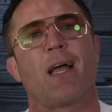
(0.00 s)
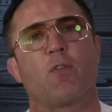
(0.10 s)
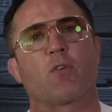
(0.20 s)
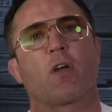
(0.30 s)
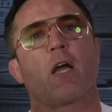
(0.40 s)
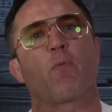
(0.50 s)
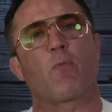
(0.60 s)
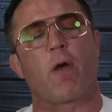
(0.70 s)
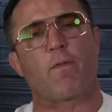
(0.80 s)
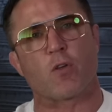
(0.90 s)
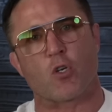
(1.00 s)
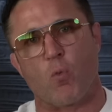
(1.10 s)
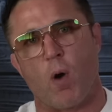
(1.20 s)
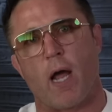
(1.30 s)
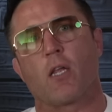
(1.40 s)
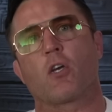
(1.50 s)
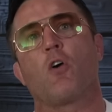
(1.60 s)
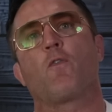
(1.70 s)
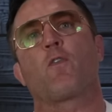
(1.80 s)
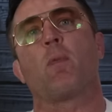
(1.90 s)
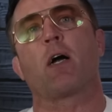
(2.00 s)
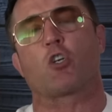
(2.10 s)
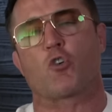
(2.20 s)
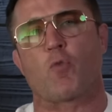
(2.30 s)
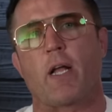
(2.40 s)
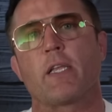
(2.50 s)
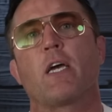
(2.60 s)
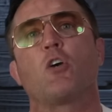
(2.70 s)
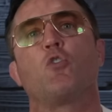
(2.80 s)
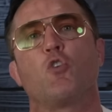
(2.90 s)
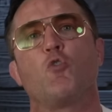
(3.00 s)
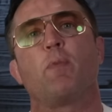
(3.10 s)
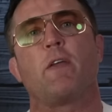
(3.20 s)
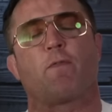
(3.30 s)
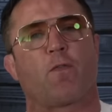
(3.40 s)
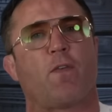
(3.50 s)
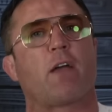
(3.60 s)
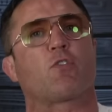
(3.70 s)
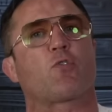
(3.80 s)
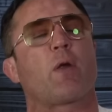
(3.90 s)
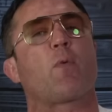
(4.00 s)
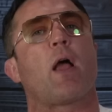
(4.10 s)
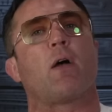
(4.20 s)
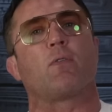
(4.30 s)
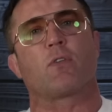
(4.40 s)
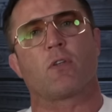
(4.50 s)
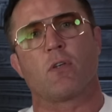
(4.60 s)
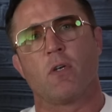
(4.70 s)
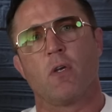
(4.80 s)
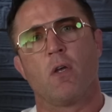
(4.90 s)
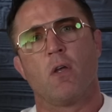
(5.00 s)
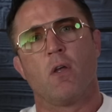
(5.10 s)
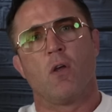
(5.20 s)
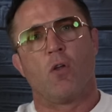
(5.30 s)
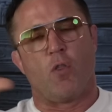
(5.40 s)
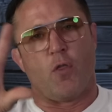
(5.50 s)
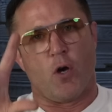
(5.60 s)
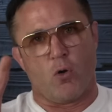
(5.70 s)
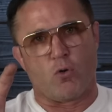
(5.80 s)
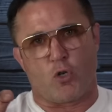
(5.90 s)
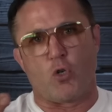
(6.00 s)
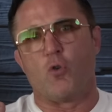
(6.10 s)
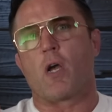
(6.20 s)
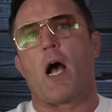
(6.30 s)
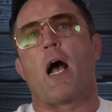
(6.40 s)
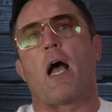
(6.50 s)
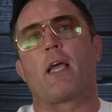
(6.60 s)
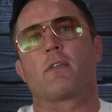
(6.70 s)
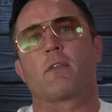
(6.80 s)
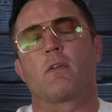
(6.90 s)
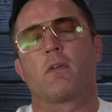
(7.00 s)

other guy we referenced a while ago from Australia who you beat for five straight rounds. Those two guys,